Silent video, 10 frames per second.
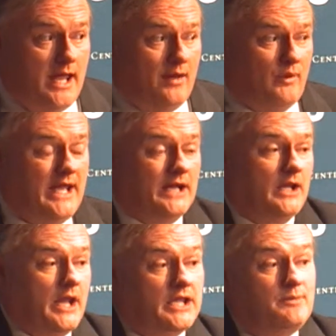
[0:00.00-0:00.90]
And we had a
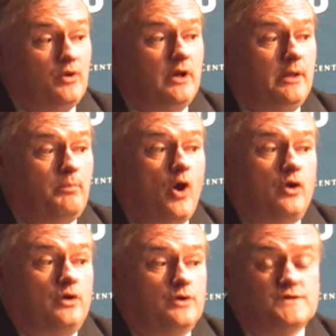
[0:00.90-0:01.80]
lot of community
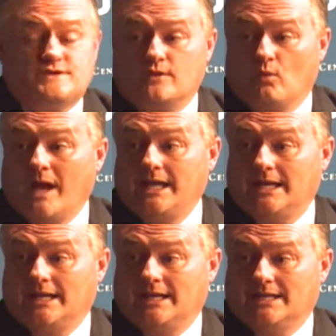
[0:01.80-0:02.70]
partners that weighed
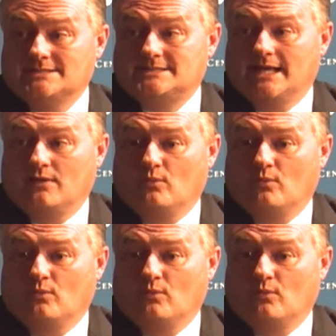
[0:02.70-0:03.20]
in and said,